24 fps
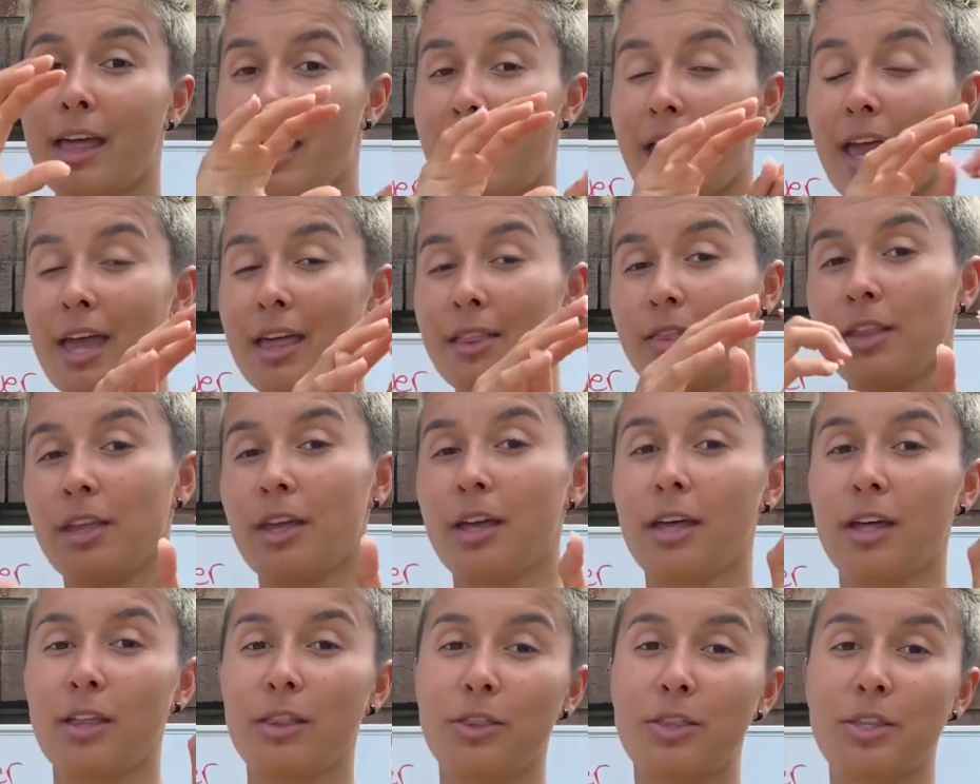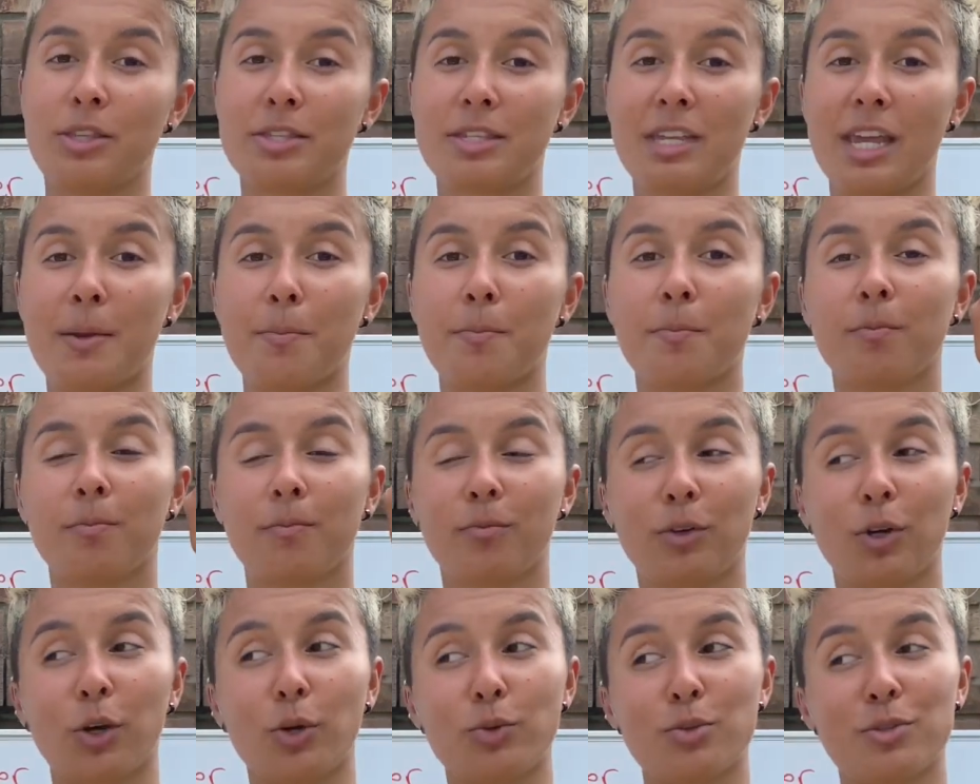And the same
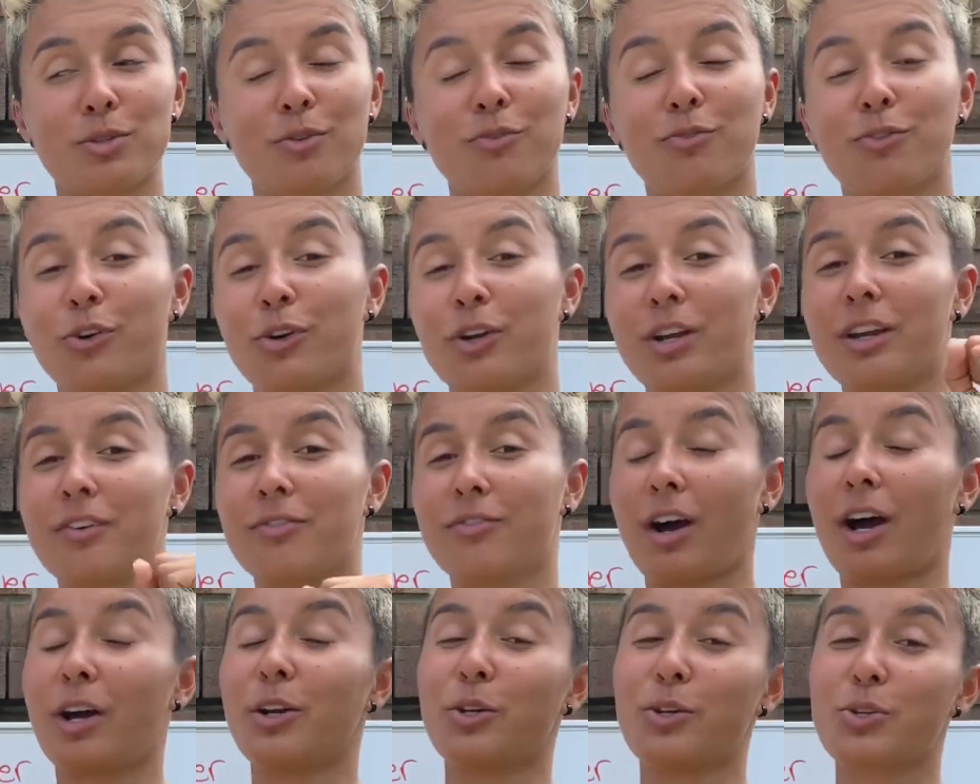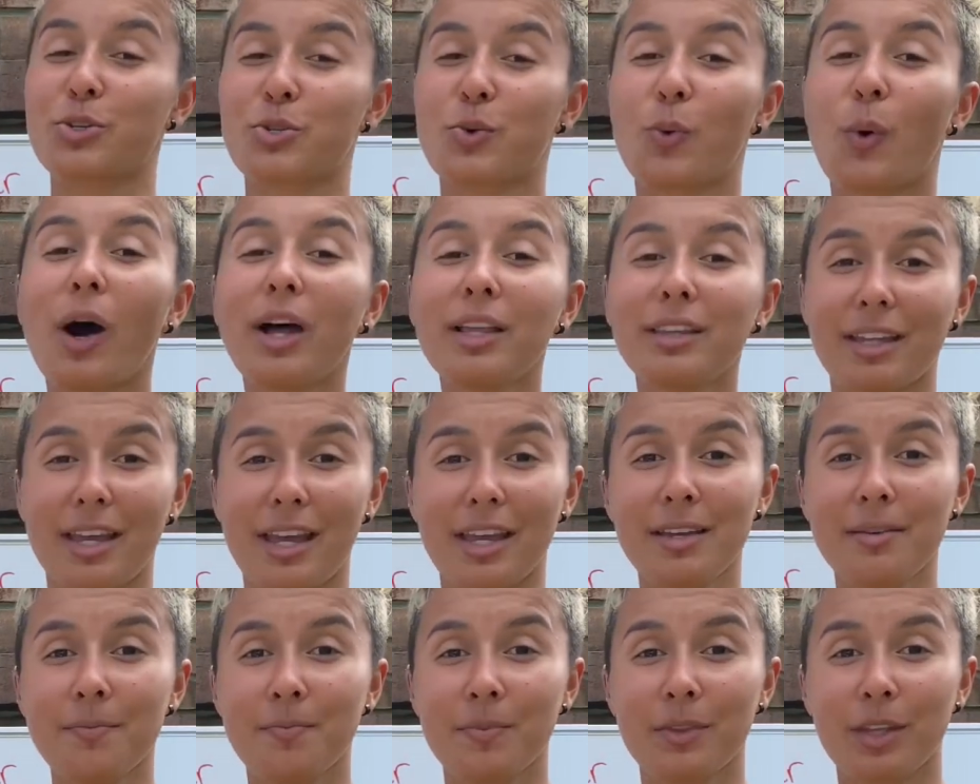goes for if on your squat day,